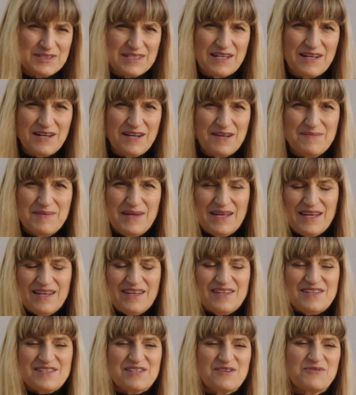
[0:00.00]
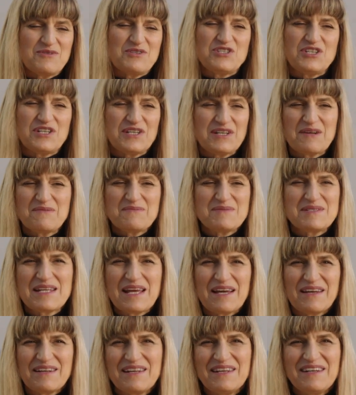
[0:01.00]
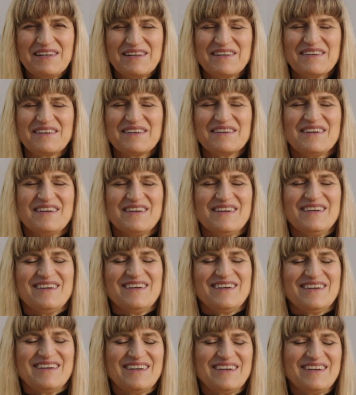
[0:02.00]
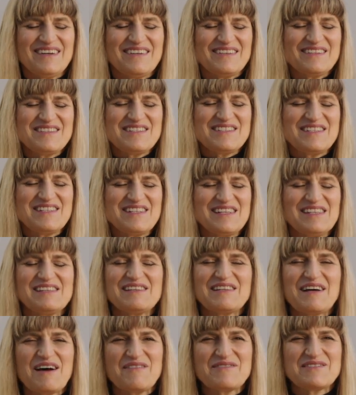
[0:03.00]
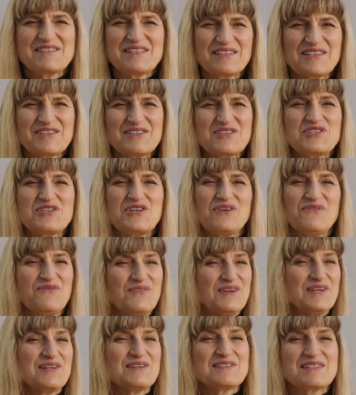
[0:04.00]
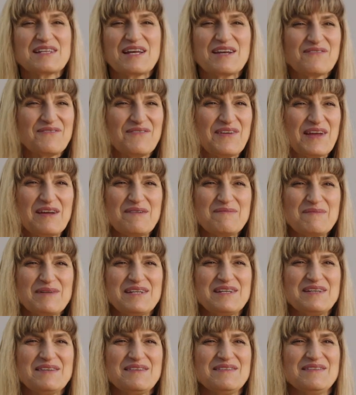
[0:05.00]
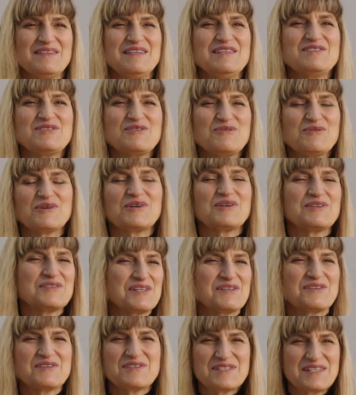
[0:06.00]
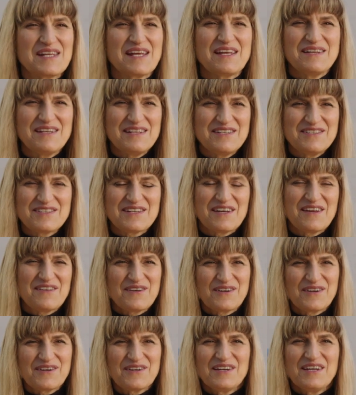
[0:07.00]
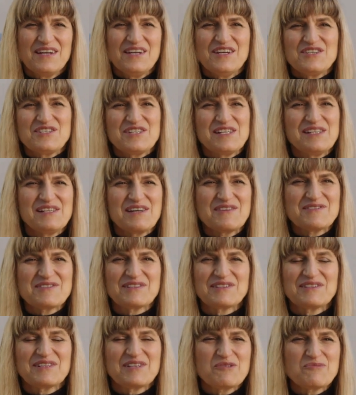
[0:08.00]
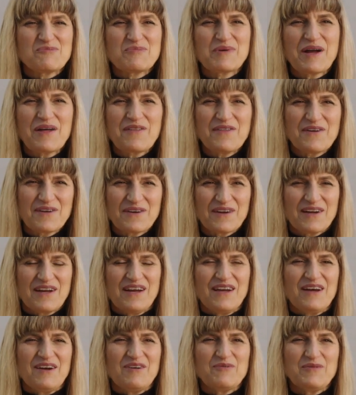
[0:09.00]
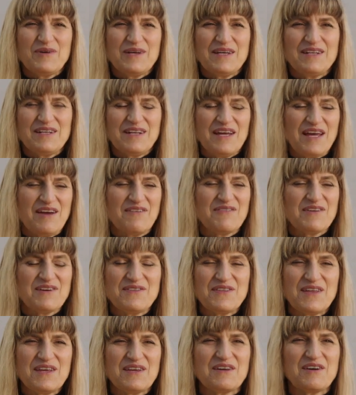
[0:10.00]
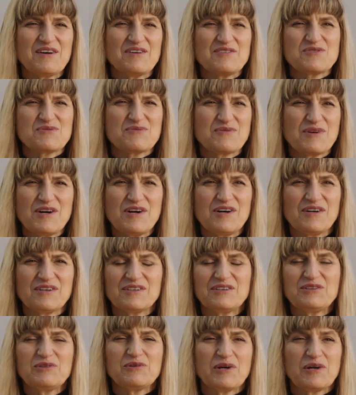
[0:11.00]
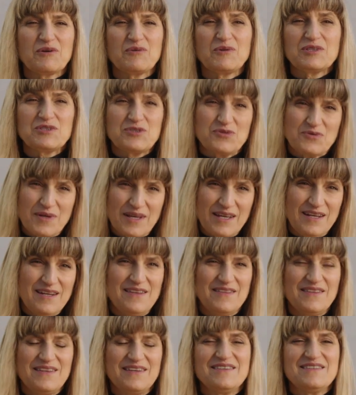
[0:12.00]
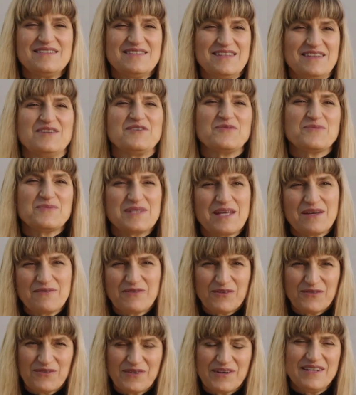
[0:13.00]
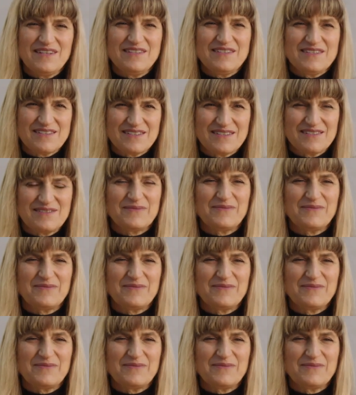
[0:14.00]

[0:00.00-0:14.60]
time. So when she comes down here, she loves her. She feels like family. These two girls understand each other. She loves her little brother. When everything goes wrong, Gloria will do anything to help save her friend.